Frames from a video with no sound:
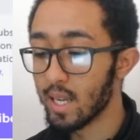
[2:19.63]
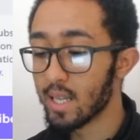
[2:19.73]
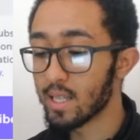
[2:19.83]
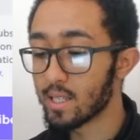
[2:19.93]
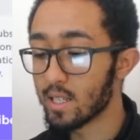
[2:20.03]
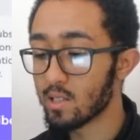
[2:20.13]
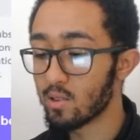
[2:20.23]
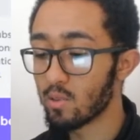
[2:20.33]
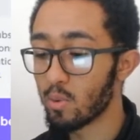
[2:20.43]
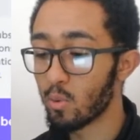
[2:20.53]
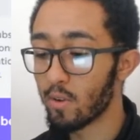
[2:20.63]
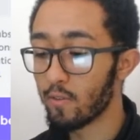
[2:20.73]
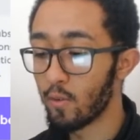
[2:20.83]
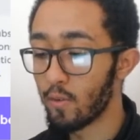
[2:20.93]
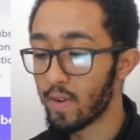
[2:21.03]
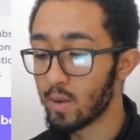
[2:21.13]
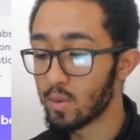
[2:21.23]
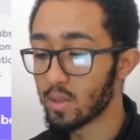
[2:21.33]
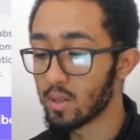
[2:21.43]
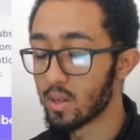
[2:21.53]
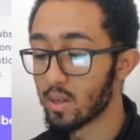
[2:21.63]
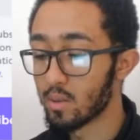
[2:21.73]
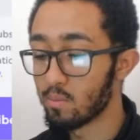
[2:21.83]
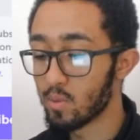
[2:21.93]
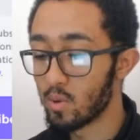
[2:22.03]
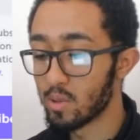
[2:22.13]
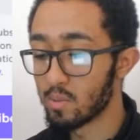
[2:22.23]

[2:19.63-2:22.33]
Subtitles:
that Tesla could be worth $4,000